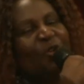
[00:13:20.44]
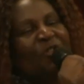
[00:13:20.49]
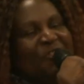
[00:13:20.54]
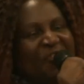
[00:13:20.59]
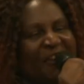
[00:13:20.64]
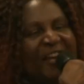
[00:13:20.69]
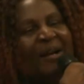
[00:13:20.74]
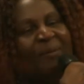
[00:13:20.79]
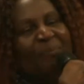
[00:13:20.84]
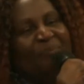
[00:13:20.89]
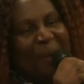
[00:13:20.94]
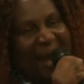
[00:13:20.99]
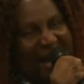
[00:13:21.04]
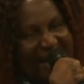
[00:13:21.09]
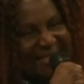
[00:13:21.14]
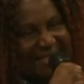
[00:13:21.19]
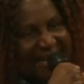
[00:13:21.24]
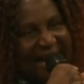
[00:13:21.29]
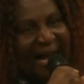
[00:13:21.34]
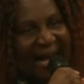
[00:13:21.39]
you feel
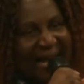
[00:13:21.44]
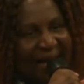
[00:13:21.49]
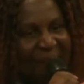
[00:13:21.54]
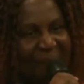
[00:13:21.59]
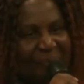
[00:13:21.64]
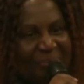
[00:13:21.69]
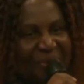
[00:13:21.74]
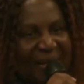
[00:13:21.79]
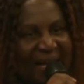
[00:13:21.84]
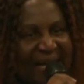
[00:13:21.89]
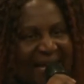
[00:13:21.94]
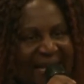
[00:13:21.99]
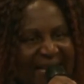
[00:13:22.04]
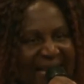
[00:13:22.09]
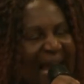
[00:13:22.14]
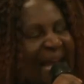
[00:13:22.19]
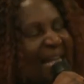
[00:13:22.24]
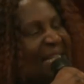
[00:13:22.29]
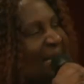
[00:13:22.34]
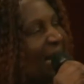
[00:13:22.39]
better,
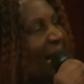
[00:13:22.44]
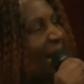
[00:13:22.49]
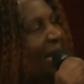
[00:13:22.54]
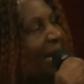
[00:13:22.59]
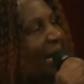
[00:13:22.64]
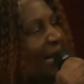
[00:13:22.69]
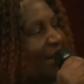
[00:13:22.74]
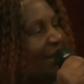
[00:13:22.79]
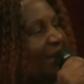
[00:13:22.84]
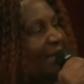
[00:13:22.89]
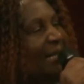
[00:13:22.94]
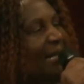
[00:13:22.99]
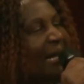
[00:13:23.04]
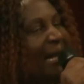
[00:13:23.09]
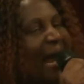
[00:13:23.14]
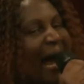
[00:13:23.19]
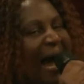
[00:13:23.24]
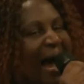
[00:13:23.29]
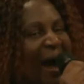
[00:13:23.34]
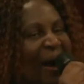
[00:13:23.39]
there's a little
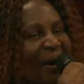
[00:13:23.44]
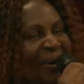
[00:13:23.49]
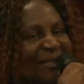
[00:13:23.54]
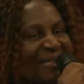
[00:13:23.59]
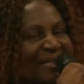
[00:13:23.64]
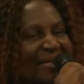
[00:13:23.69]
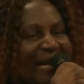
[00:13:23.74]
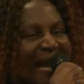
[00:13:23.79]
cloud